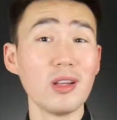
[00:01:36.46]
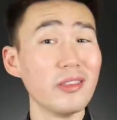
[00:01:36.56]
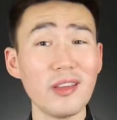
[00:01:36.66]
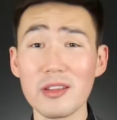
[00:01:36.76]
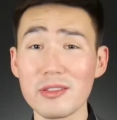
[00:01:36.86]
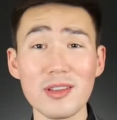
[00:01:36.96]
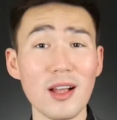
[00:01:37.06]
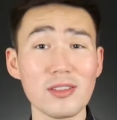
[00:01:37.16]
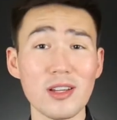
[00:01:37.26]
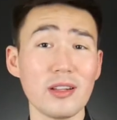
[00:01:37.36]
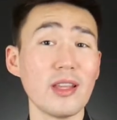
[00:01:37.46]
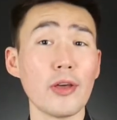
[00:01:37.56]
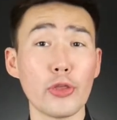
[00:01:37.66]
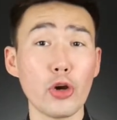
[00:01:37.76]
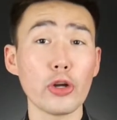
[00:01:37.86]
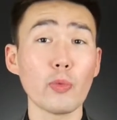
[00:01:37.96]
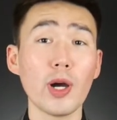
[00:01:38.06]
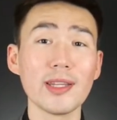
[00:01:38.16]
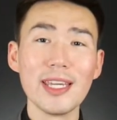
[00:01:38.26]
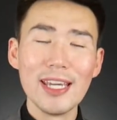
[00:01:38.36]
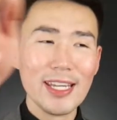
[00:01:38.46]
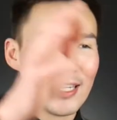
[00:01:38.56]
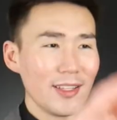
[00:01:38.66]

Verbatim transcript: another solid shot in that third one. He